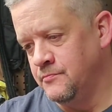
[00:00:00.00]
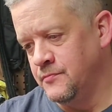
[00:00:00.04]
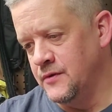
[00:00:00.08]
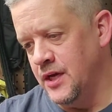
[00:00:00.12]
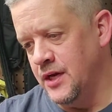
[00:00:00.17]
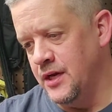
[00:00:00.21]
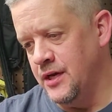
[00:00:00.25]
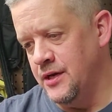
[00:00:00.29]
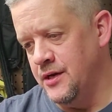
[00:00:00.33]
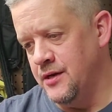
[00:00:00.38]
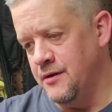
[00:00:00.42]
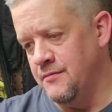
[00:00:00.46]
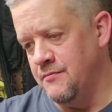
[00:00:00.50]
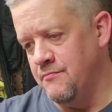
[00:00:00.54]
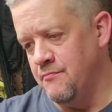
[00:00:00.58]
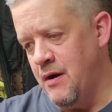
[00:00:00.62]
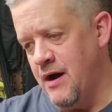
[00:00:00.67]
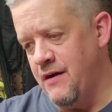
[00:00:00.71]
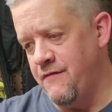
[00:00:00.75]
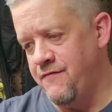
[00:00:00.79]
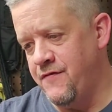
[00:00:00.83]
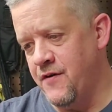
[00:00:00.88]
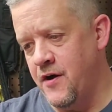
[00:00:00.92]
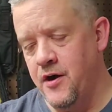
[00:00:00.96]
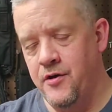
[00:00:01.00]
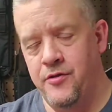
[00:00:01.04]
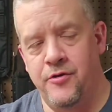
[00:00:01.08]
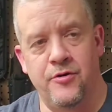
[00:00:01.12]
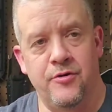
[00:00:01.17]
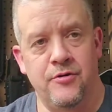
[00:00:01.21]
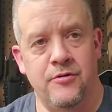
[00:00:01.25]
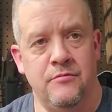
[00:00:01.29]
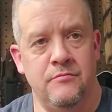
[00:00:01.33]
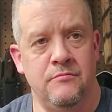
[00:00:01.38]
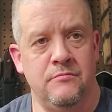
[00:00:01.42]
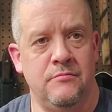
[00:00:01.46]
My
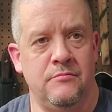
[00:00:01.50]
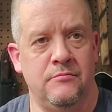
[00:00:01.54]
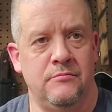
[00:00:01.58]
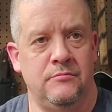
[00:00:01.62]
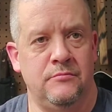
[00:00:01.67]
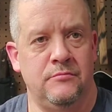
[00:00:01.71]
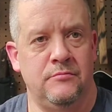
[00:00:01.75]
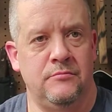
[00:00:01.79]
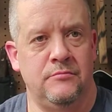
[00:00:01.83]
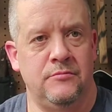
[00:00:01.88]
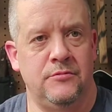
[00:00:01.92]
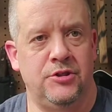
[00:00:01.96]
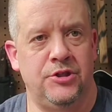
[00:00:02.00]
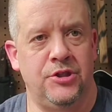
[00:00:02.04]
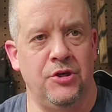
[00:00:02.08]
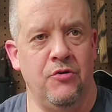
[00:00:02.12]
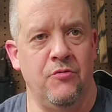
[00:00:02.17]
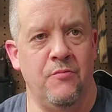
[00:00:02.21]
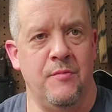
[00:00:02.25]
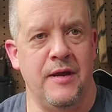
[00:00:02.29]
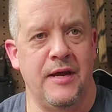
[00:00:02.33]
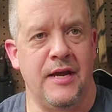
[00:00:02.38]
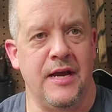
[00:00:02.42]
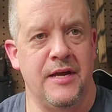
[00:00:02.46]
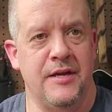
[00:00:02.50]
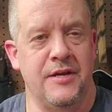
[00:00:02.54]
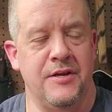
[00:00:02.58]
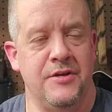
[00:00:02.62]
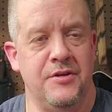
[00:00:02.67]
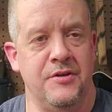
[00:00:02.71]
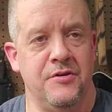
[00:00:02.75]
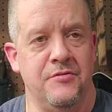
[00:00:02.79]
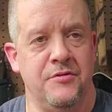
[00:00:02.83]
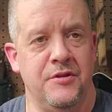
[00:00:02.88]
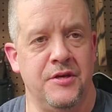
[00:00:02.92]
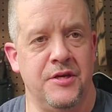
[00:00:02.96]
father showed me how to
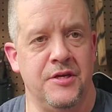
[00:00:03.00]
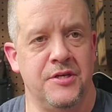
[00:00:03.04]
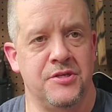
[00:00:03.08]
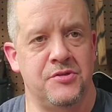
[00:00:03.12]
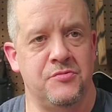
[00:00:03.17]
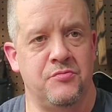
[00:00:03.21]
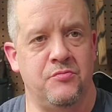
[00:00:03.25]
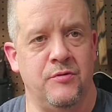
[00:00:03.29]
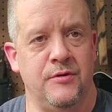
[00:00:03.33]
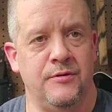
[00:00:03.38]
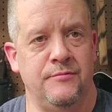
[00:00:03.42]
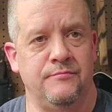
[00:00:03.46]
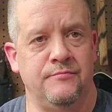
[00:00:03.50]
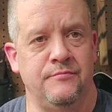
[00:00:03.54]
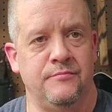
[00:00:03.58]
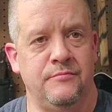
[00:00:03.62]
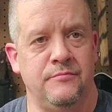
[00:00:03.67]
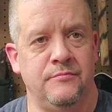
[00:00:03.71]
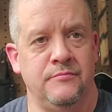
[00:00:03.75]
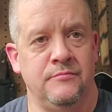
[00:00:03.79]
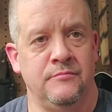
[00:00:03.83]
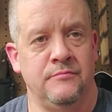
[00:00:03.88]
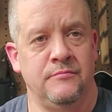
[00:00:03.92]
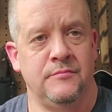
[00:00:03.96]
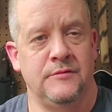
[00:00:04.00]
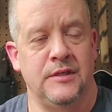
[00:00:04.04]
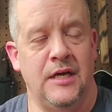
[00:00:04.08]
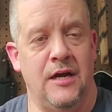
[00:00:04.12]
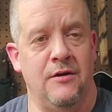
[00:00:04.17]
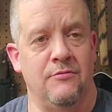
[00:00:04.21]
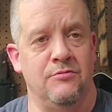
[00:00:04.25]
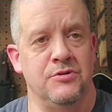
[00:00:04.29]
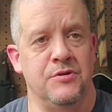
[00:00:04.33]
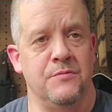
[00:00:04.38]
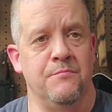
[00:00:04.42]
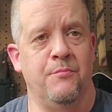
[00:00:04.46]
do this when I
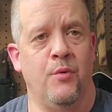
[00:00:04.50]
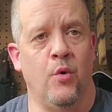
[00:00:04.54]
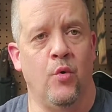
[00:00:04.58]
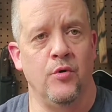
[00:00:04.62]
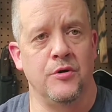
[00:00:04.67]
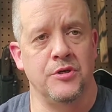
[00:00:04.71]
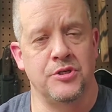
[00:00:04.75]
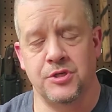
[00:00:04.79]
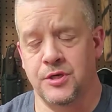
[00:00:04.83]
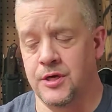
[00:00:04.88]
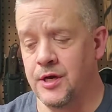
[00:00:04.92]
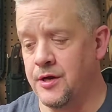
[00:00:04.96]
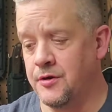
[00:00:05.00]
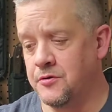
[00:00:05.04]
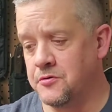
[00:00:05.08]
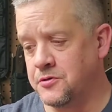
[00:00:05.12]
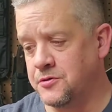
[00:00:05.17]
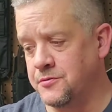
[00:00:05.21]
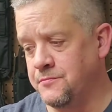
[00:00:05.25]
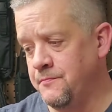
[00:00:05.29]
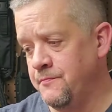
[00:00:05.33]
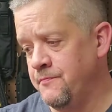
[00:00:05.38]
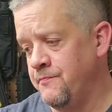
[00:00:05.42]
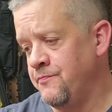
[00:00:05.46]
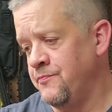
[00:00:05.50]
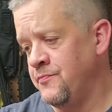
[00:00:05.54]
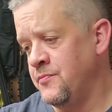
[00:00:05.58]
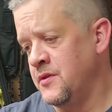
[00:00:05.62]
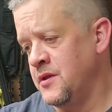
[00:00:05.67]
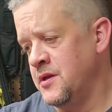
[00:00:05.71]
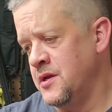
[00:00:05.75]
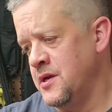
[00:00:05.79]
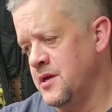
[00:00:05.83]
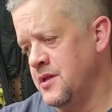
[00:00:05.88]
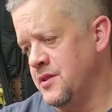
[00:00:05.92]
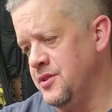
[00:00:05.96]
was in Boy Scouts.
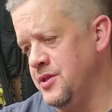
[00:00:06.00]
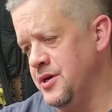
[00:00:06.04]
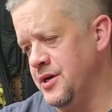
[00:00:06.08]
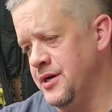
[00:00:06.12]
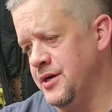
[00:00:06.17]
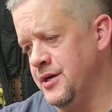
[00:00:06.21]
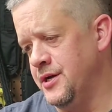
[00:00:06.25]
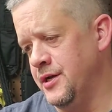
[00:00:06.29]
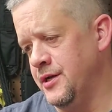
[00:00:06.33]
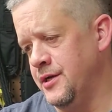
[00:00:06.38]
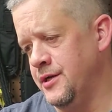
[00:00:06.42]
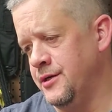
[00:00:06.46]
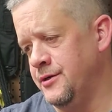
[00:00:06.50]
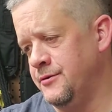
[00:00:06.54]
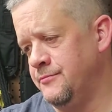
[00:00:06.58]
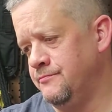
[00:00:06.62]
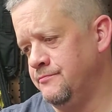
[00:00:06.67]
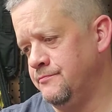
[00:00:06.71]
The